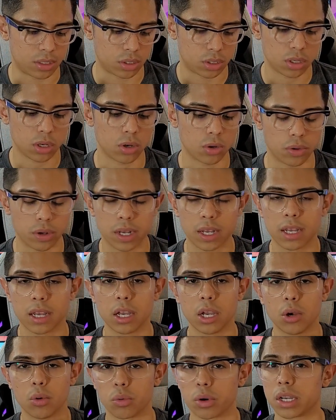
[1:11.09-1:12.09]
So
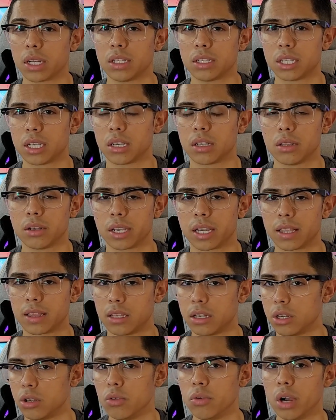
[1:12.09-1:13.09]
we're going to take a look at
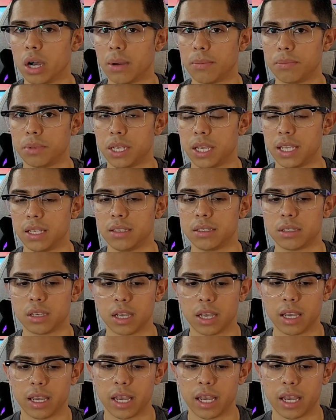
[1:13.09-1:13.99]
the new update,